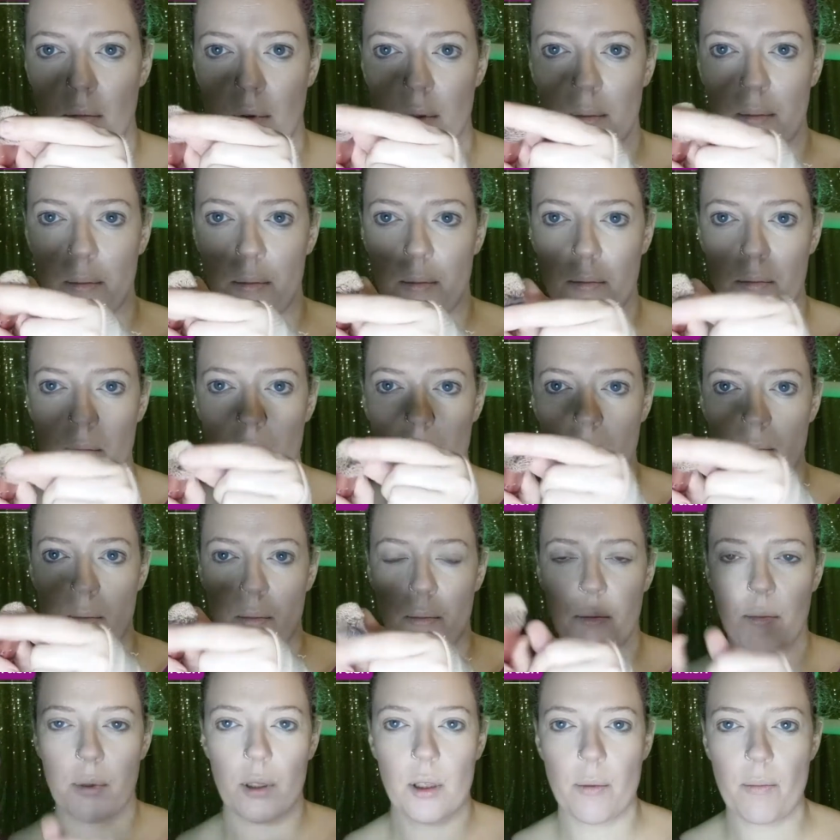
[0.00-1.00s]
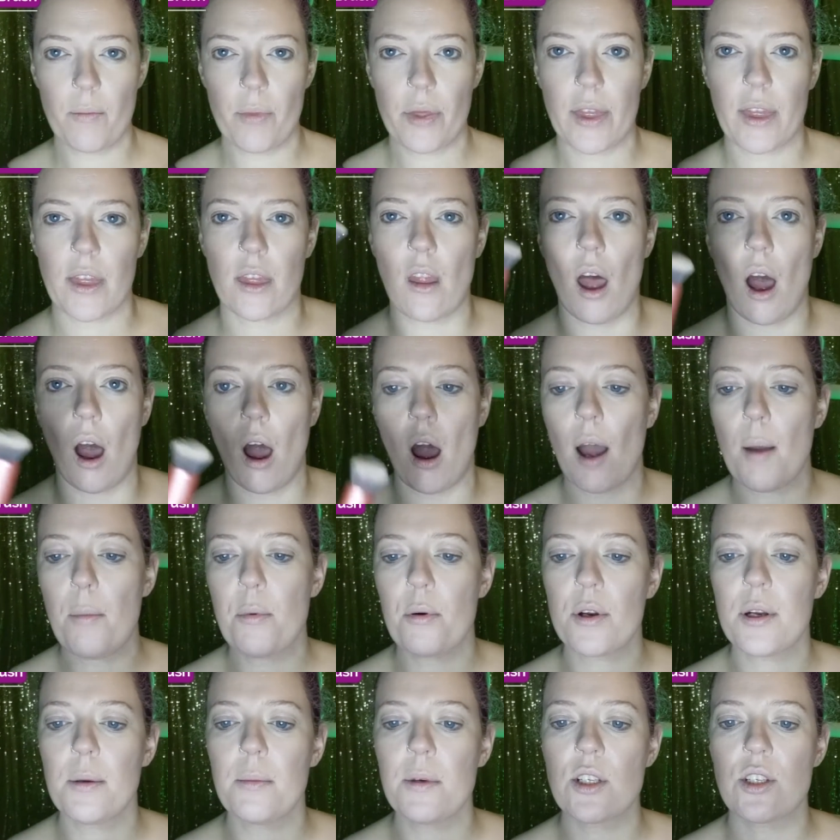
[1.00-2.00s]
Boom, boom, boom. I
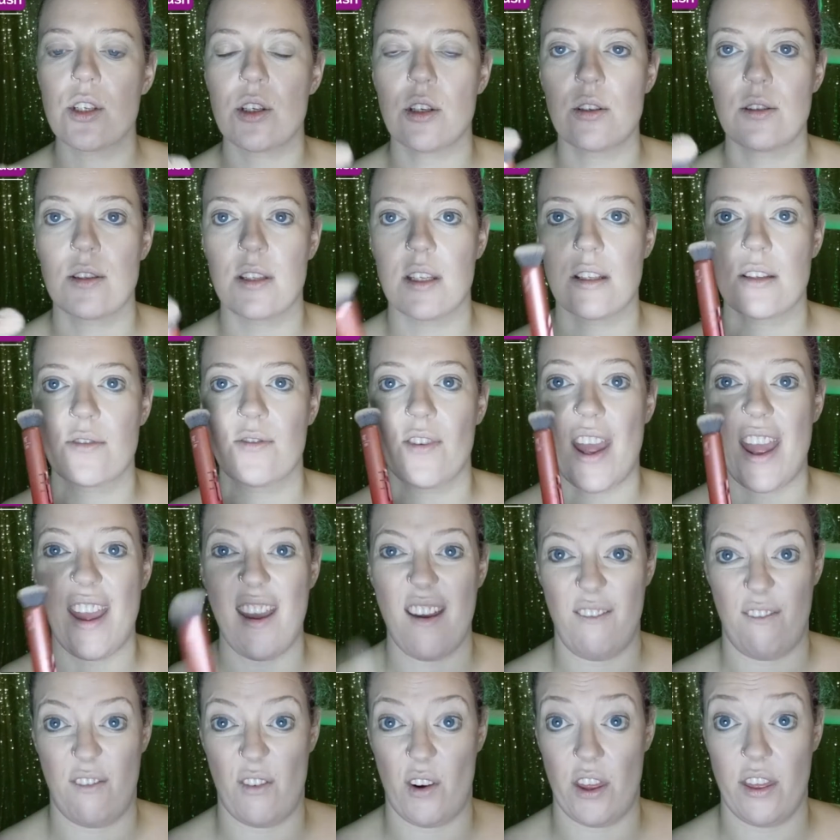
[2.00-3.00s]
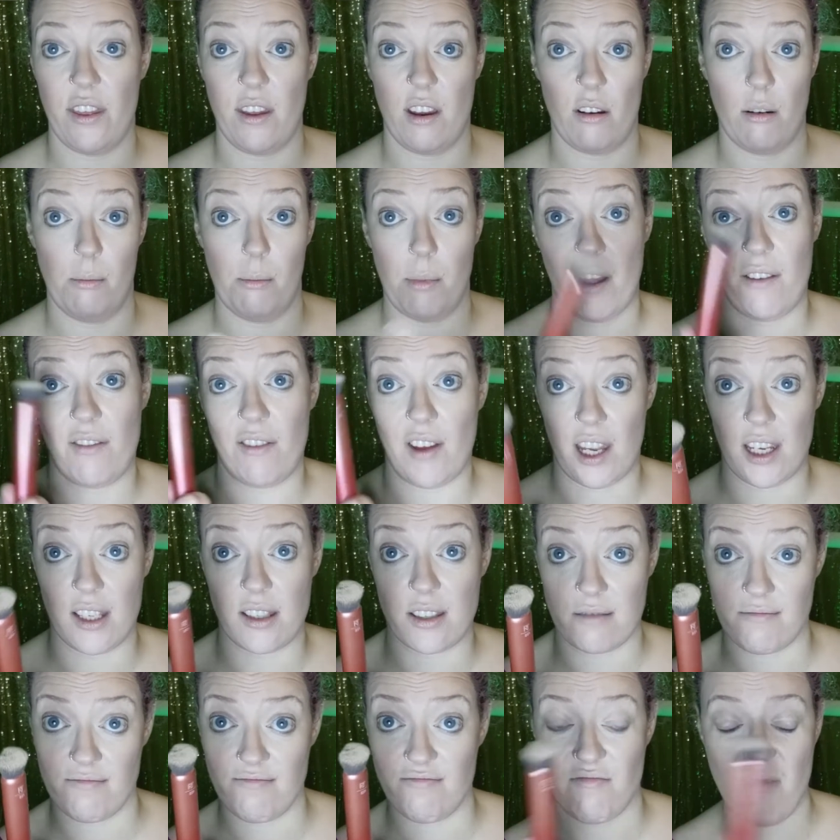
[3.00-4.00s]
pretty much use this for everything on my
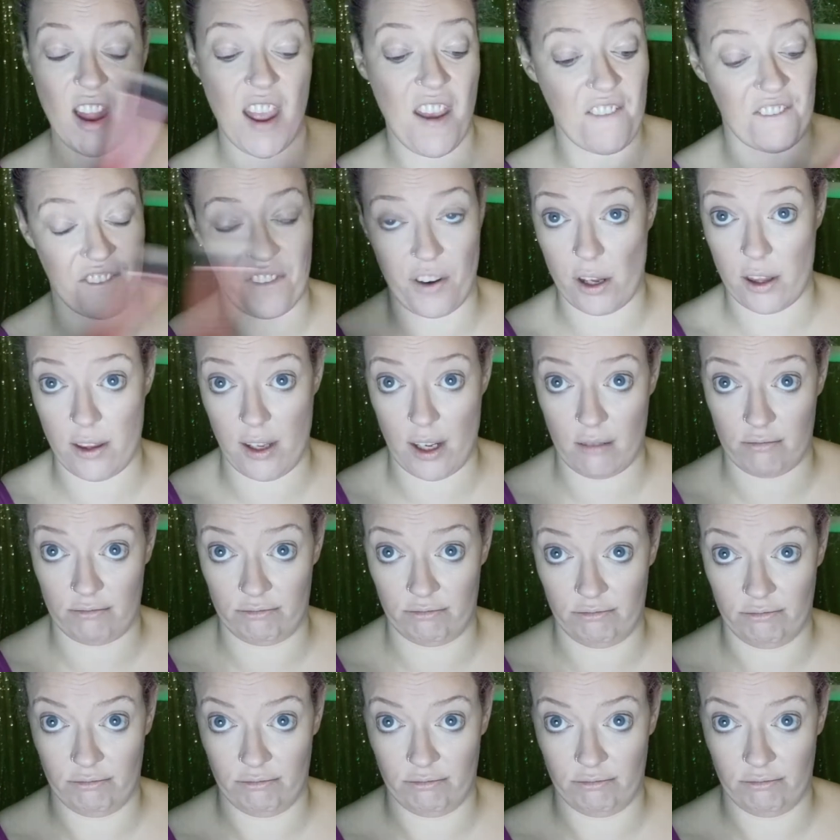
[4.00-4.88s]
face, everything.